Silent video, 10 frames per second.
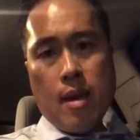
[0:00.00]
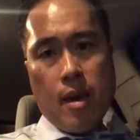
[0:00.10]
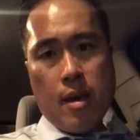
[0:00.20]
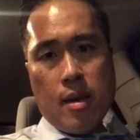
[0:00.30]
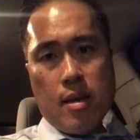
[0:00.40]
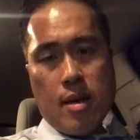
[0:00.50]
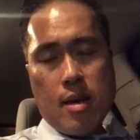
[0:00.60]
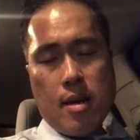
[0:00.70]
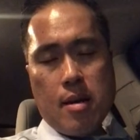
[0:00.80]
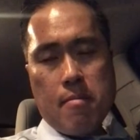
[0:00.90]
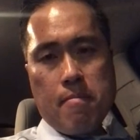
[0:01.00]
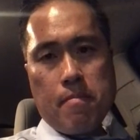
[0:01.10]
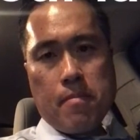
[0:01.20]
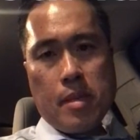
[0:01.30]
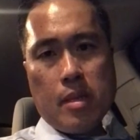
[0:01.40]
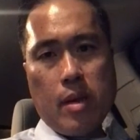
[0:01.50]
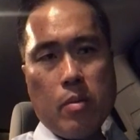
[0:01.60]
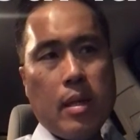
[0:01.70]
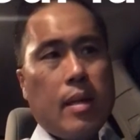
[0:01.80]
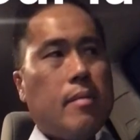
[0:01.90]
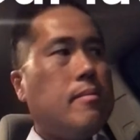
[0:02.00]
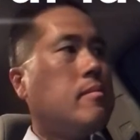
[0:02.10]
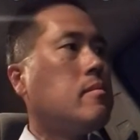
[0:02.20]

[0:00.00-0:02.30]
and so I want